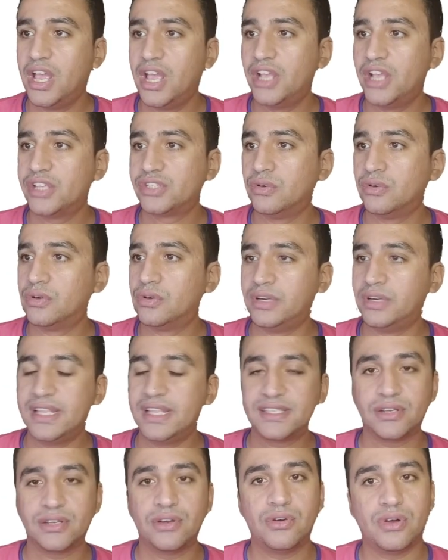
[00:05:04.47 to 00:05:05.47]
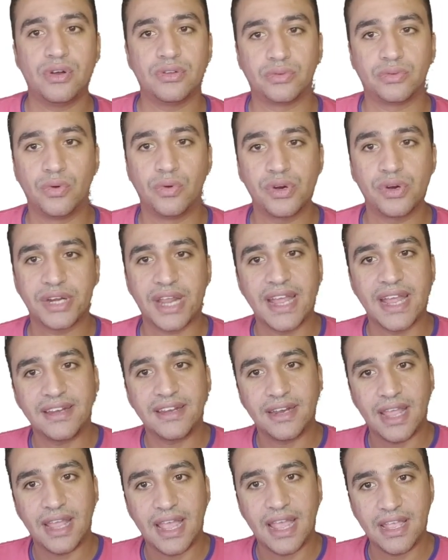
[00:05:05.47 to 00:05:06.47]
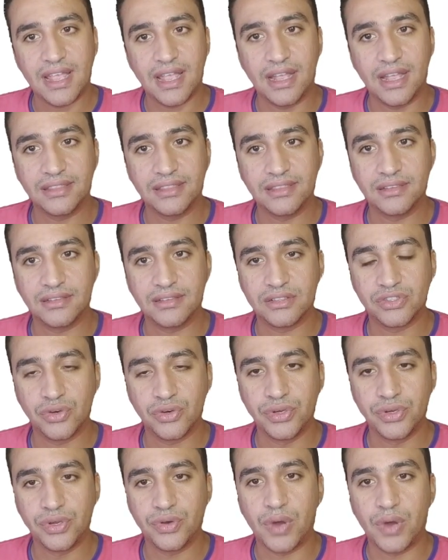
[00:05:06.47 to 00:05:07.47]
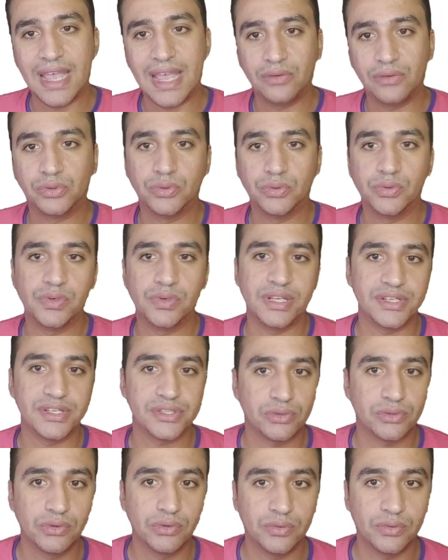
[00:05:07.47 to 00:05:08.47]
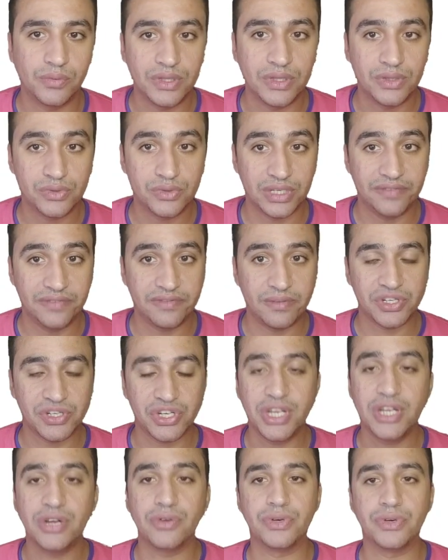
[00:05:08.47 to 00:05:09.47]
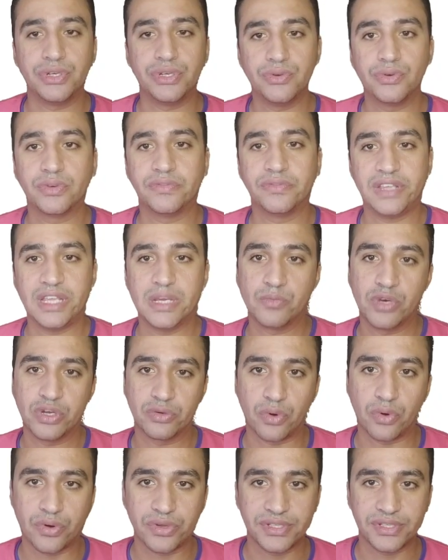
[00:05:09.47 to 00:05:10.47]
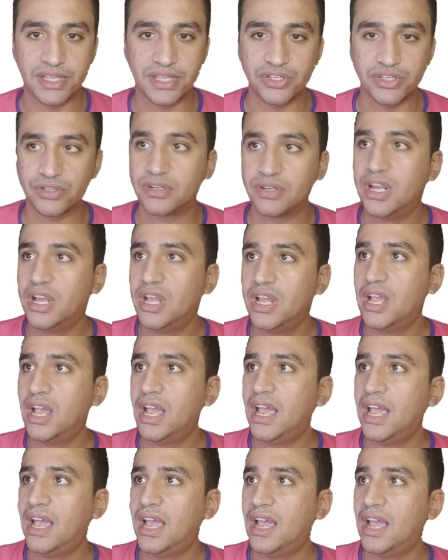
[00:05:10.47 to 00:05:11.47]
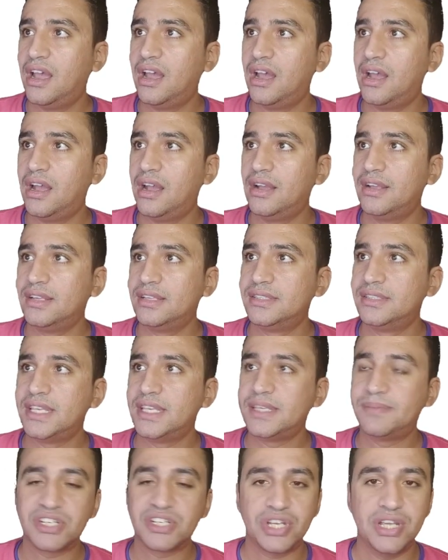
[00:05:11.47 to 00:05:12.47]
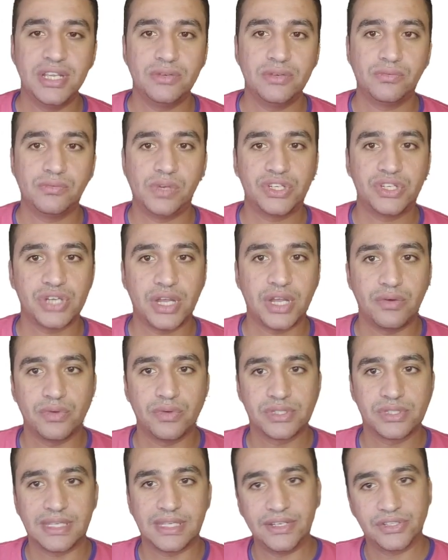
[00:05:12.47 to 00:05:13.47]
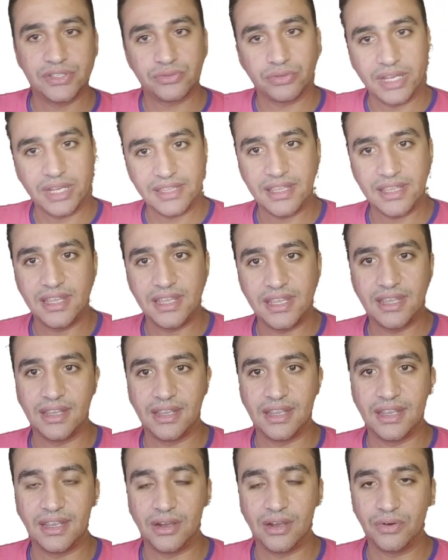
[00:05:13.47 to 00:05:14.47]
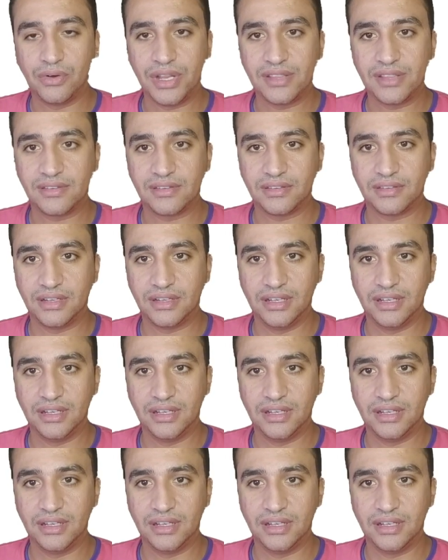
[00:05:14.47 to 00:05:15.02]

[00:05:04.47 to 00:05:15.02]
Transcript: So let's go to work and show you how to install Windows 11 machine on your VMware Workstation. This machine, which I was illustrating on it